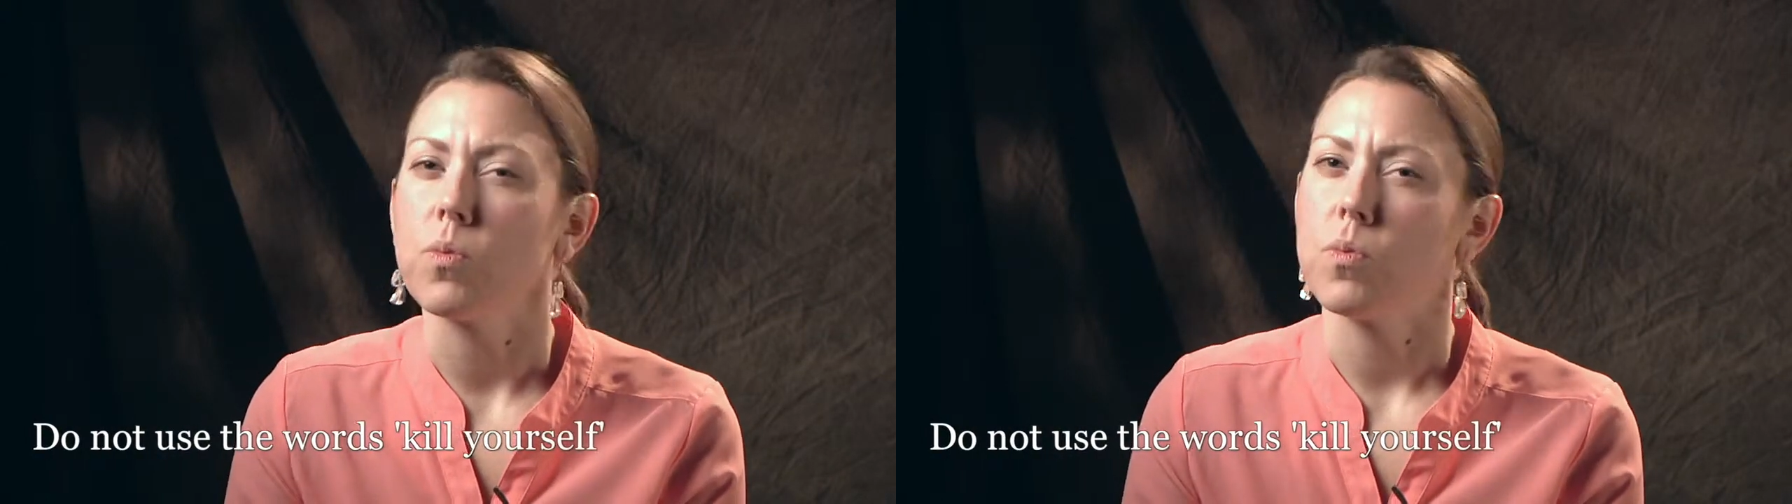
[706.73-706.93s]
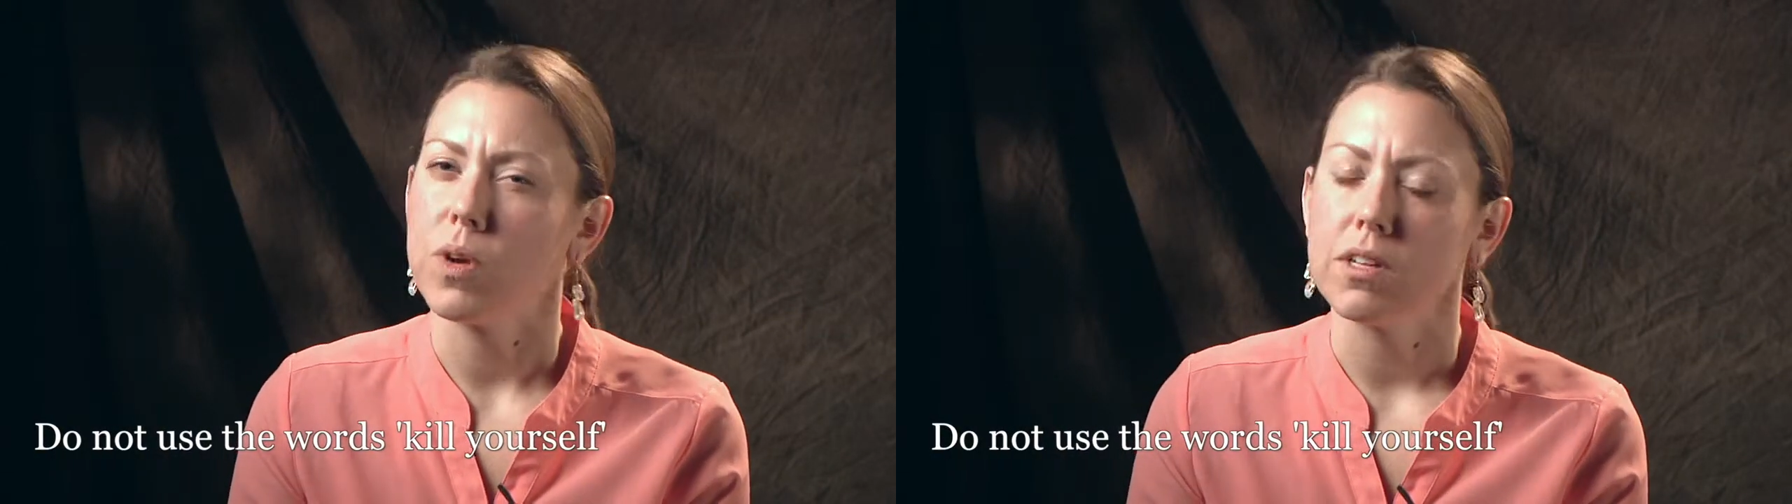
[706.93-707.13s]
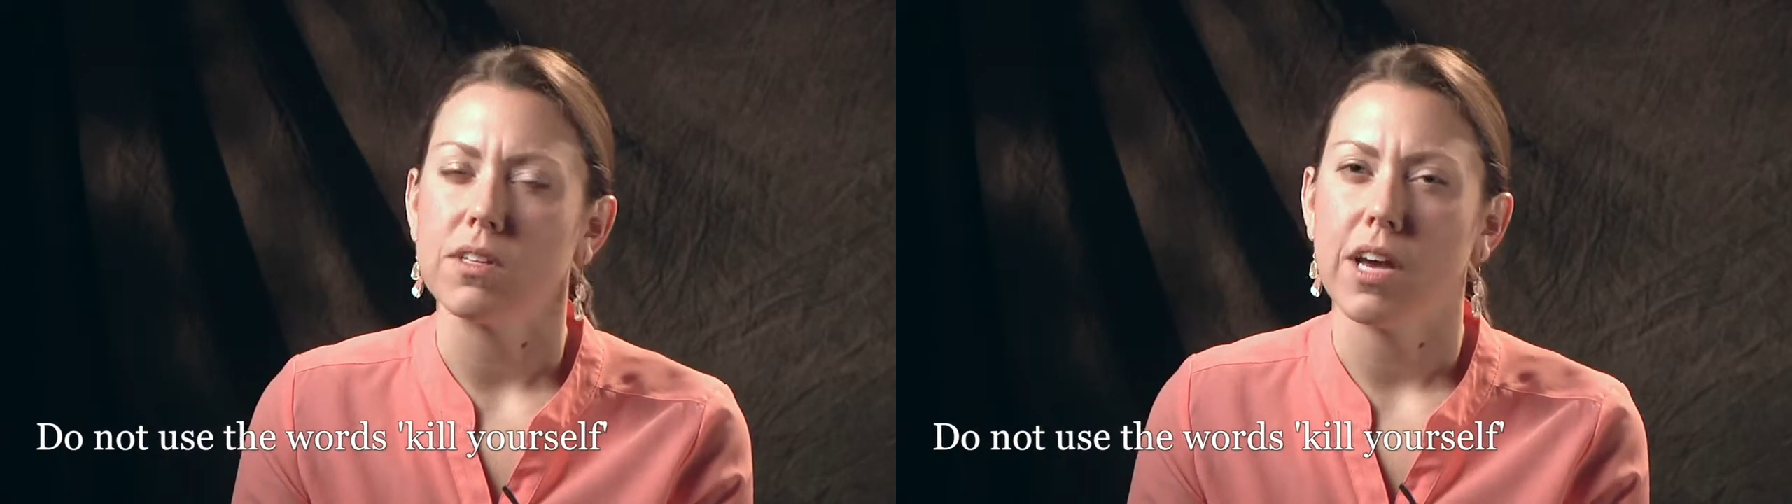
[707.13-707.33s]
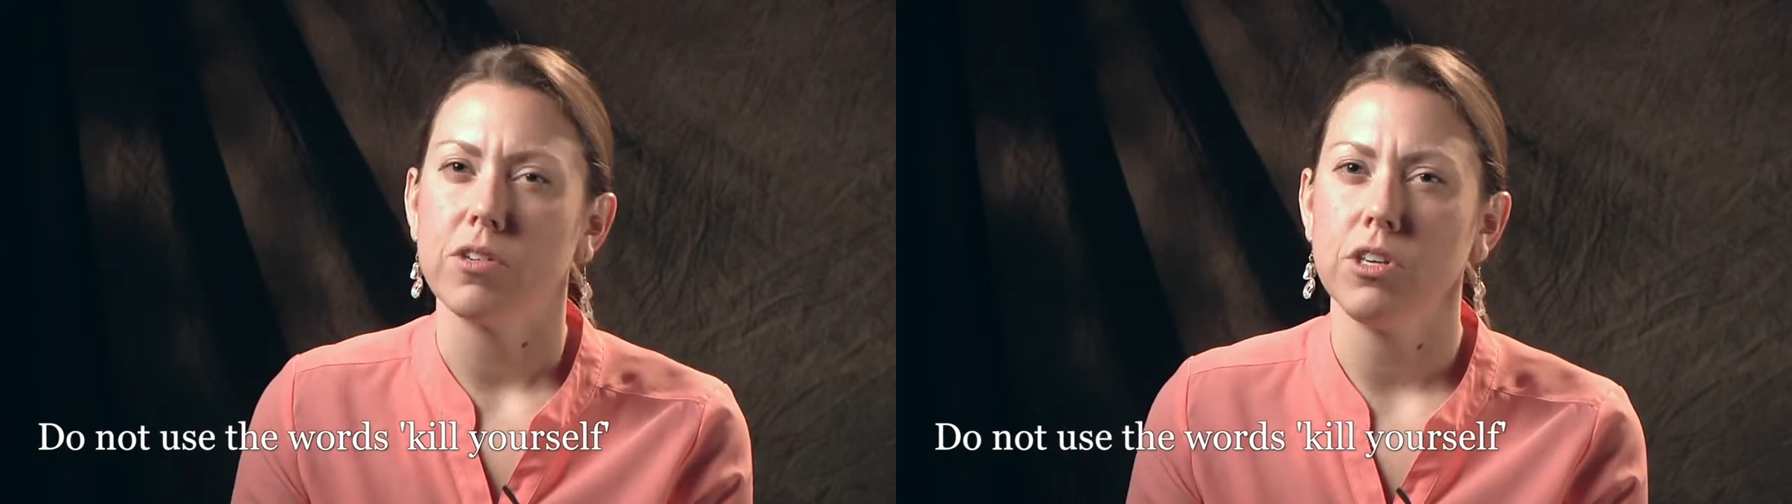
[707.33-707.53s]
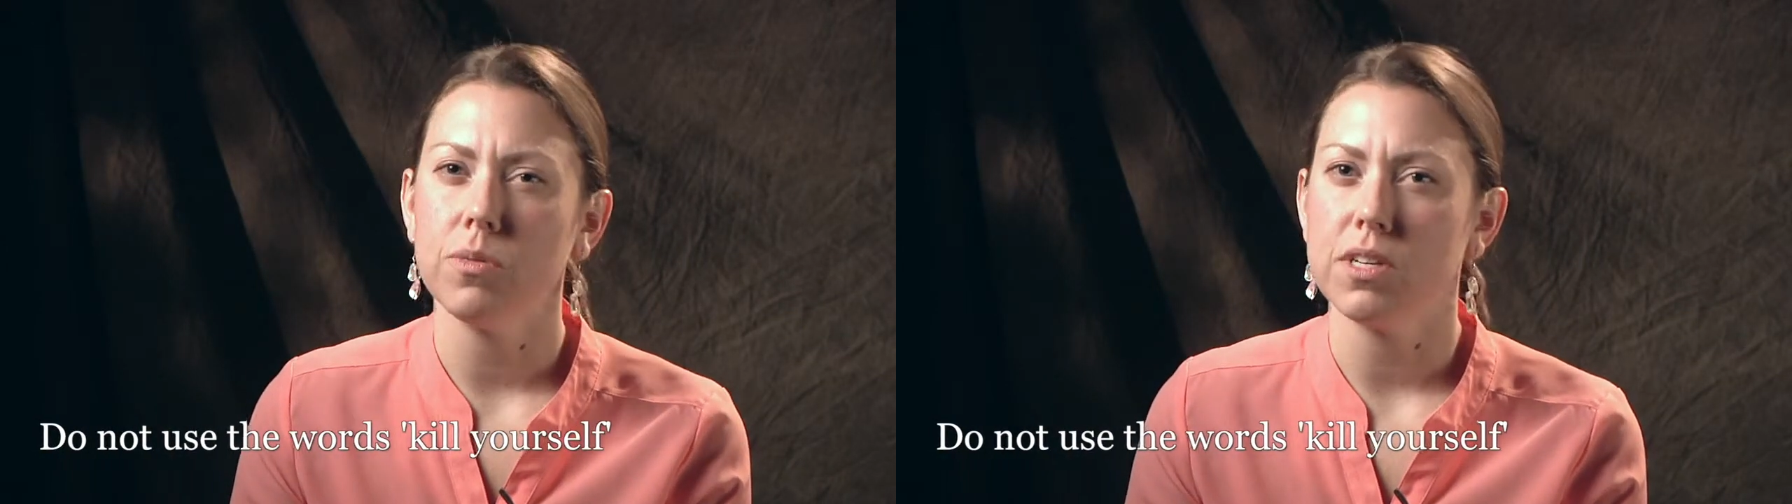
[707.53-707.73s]
well, now
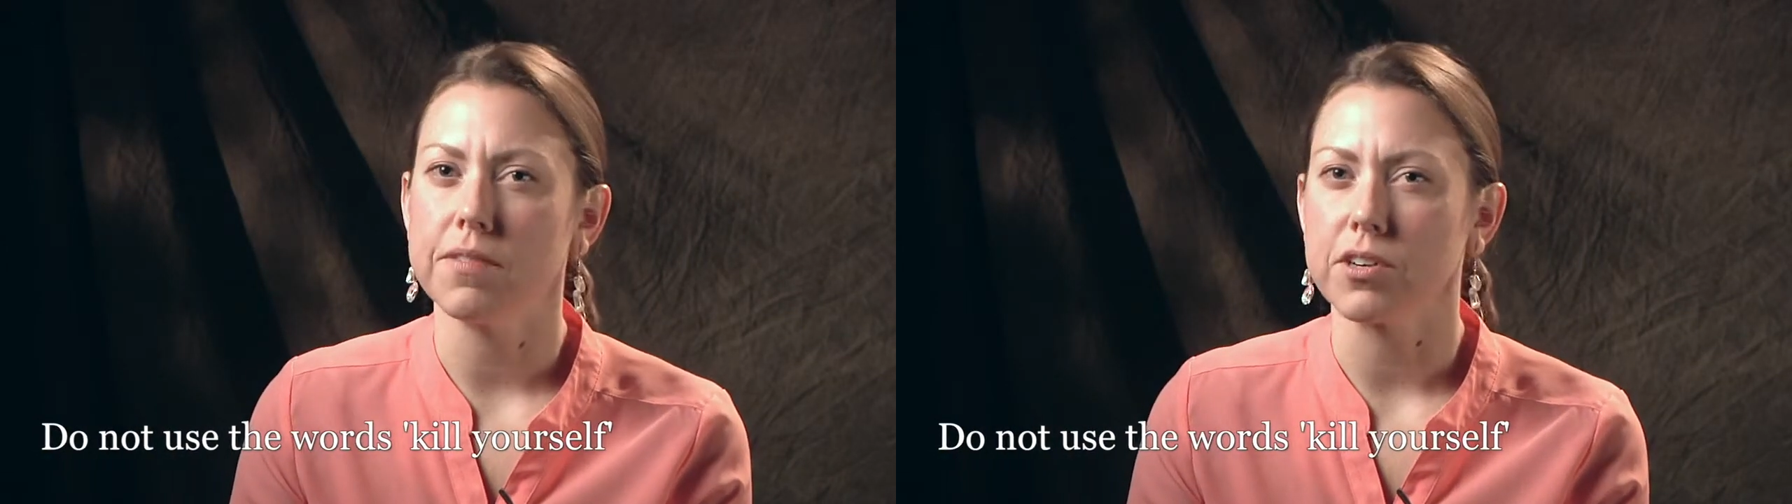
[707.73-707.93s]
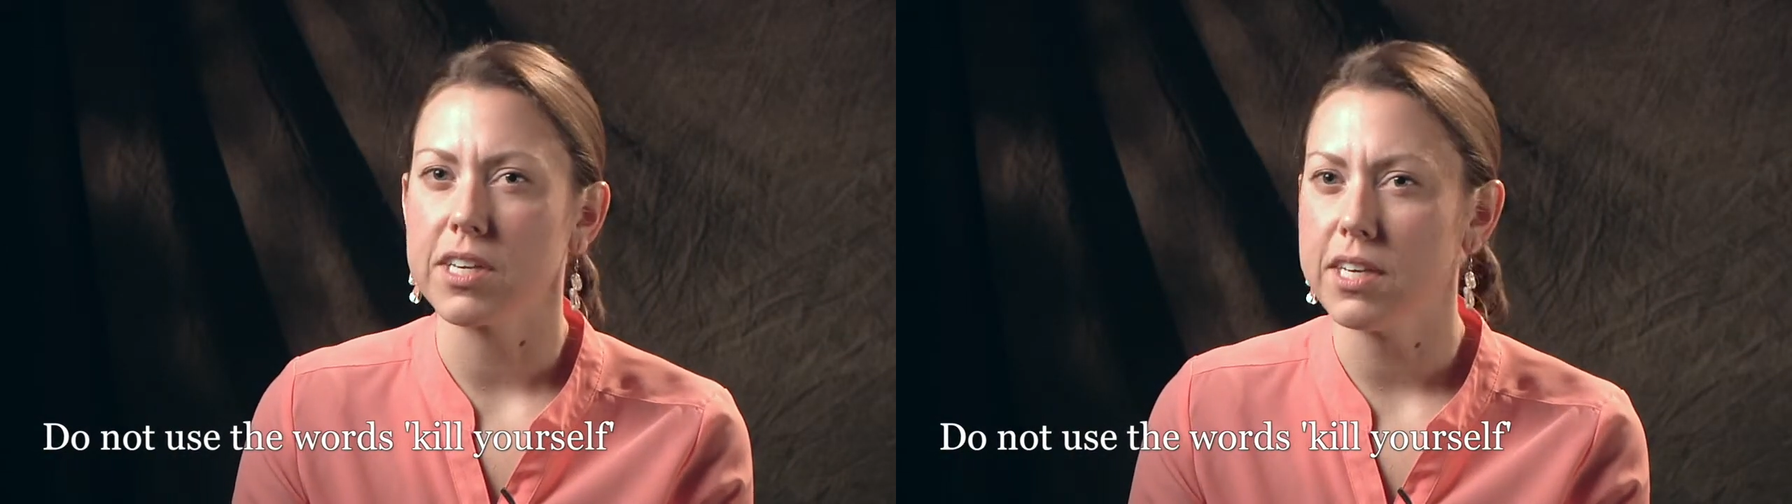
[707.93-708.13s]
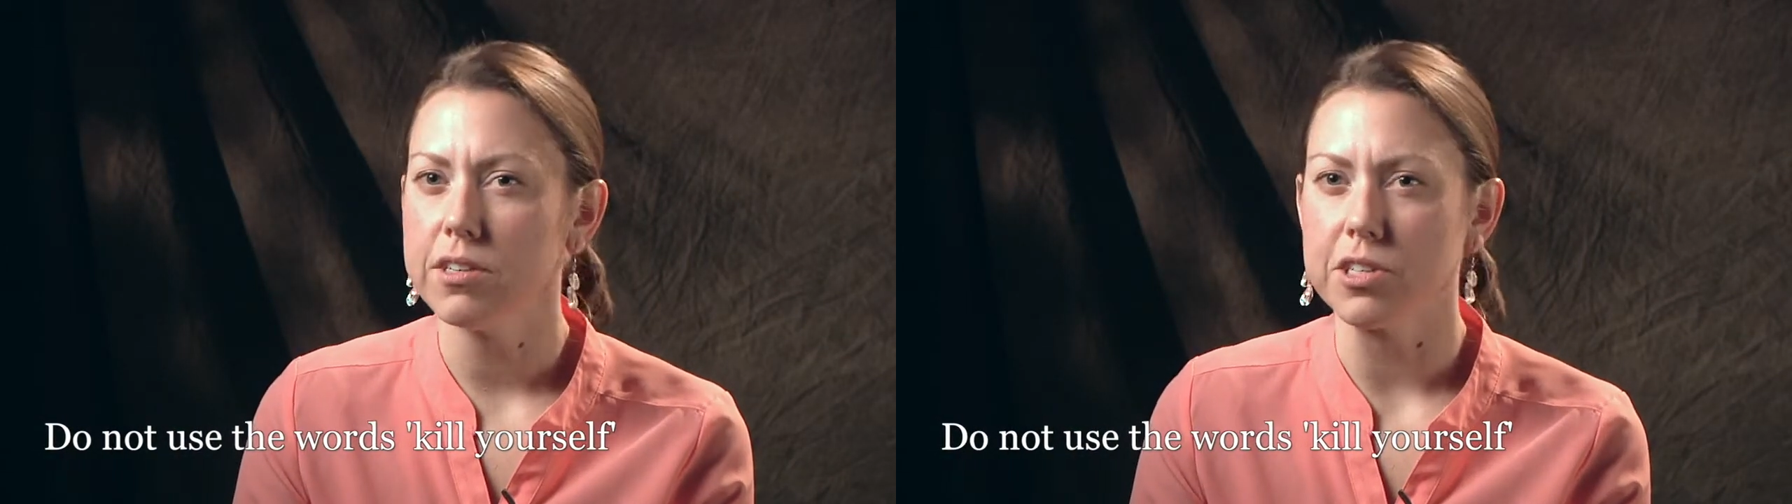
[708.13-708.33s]
you would never kill